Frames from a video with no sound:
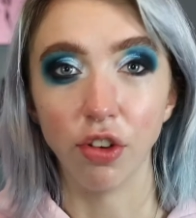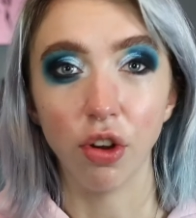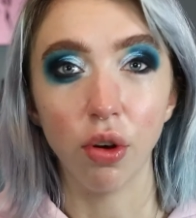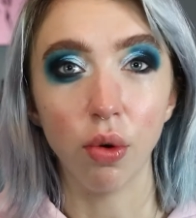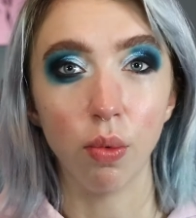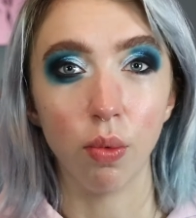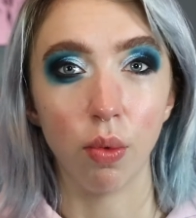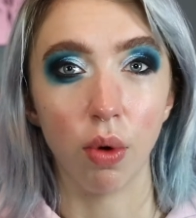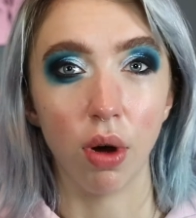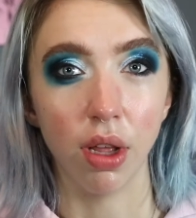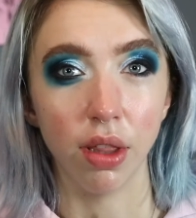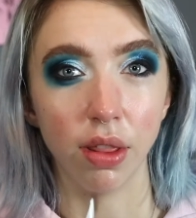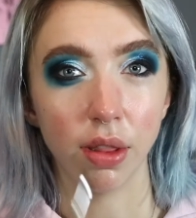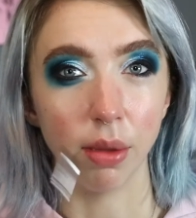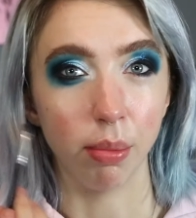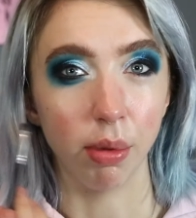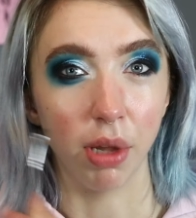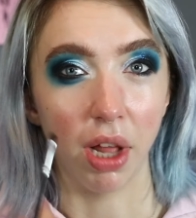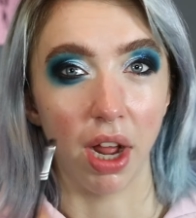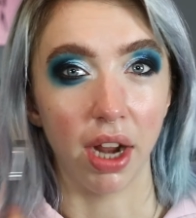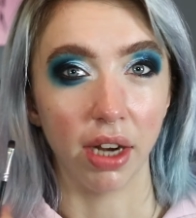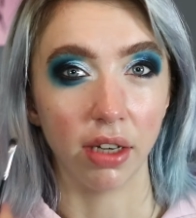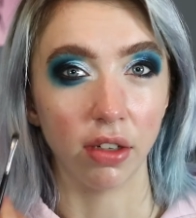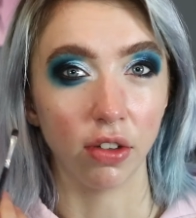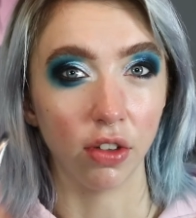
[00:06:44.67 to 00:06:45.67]
don't want the
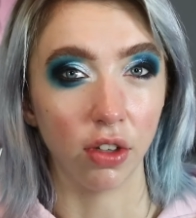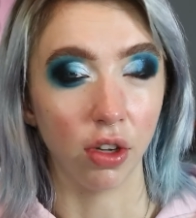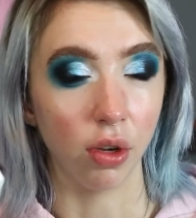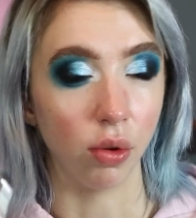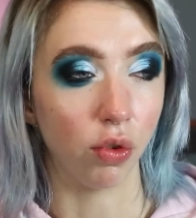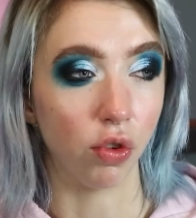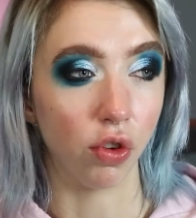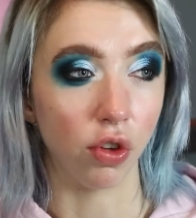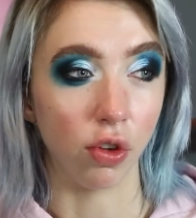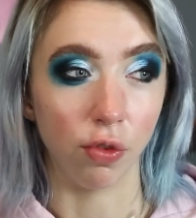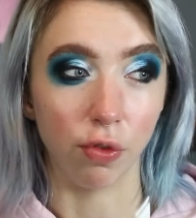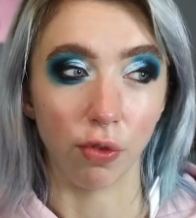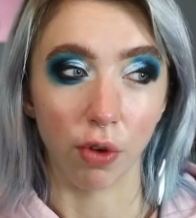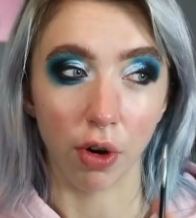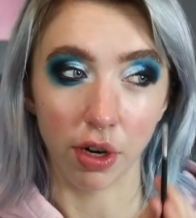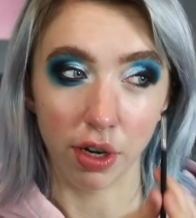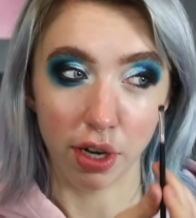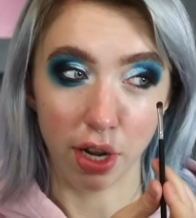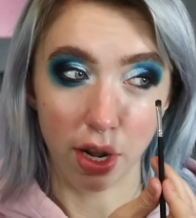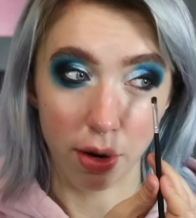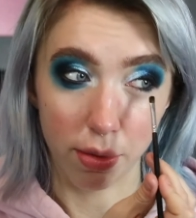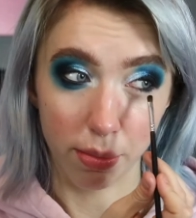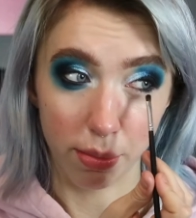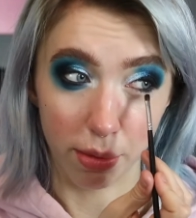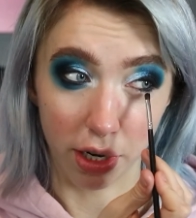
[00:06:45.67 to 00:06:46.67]
black to go too far
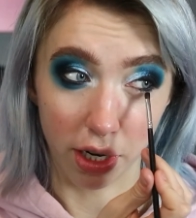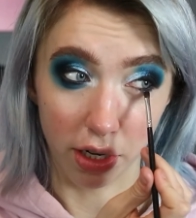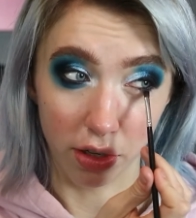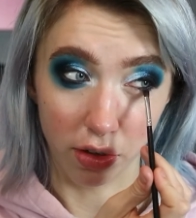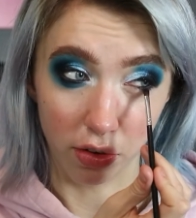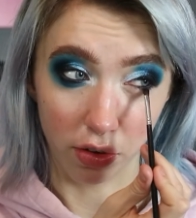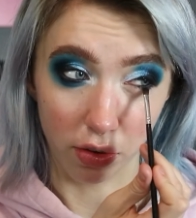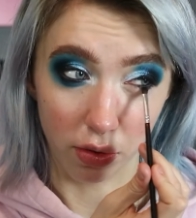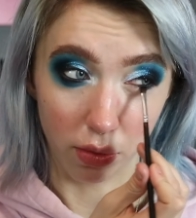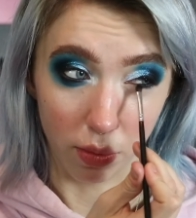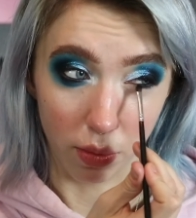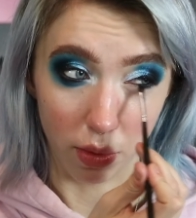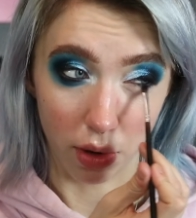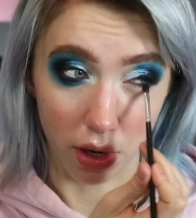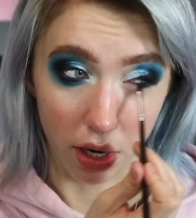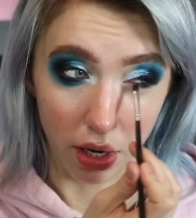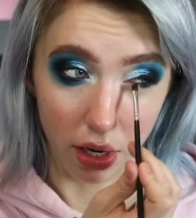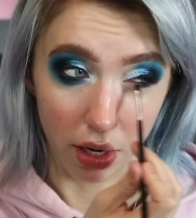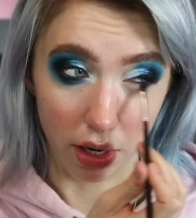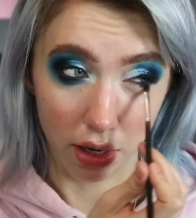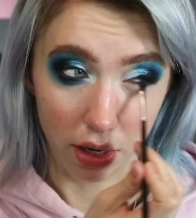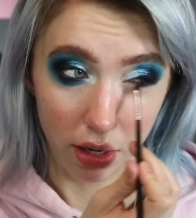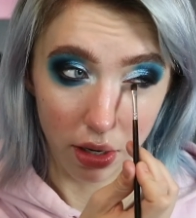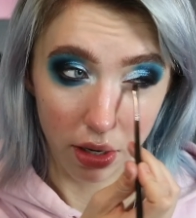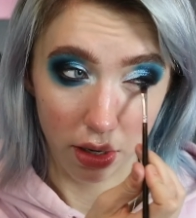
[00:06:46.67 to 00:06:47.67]
down, but I do want